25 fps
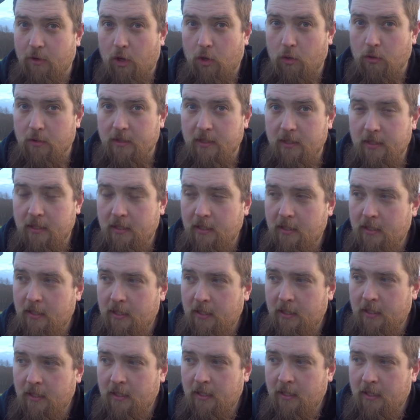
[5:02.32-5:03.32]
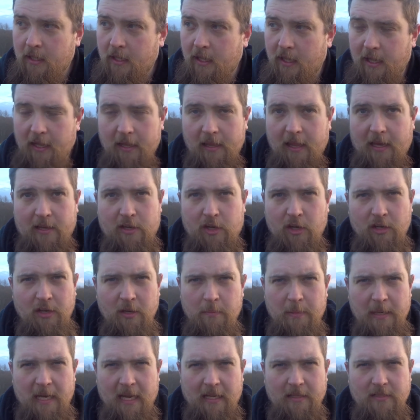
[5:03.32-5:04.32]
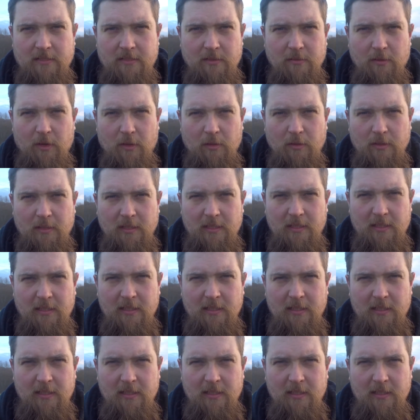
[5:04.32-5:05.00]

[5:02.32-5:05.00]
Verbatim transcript: hold uh, that couldn't have been altitude hold